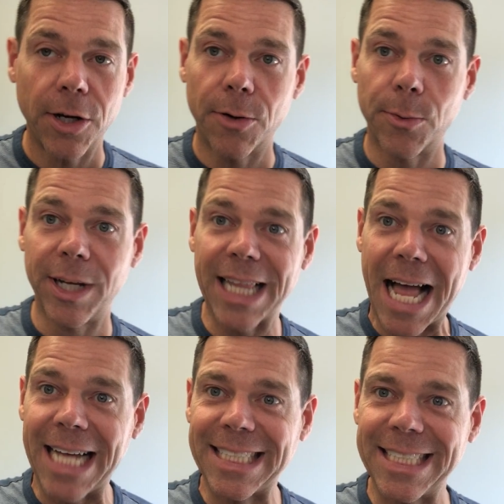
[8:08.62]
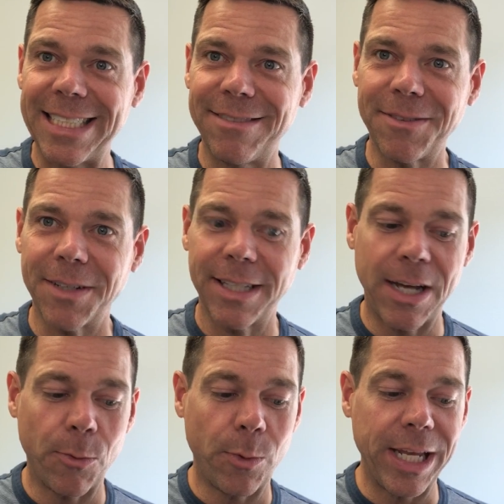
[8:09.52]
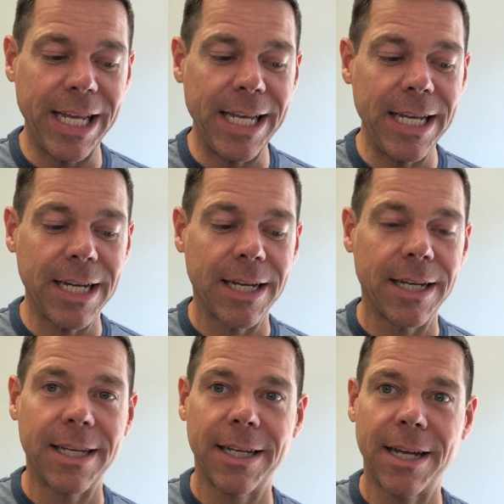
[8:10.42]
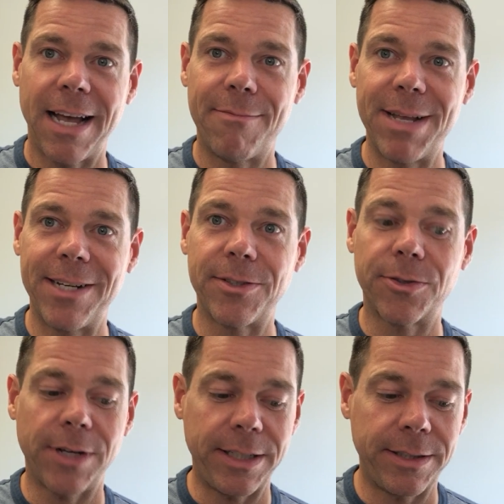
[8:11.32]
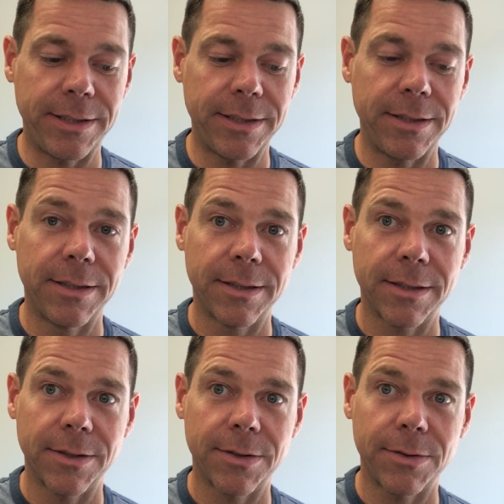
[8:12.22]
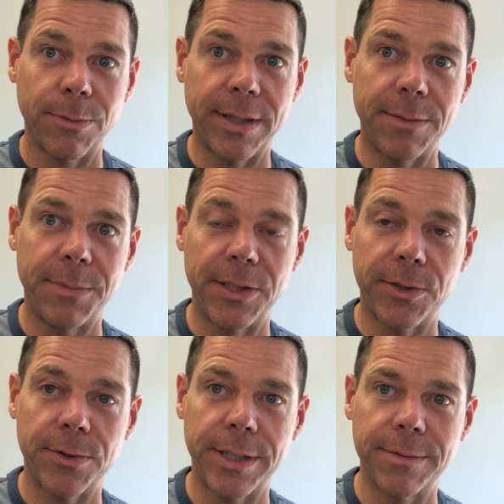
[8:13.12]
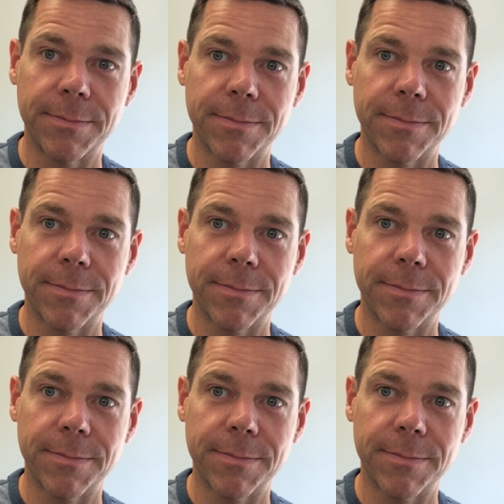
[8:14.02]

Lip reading: realizing that we have been entrusted with a ministry.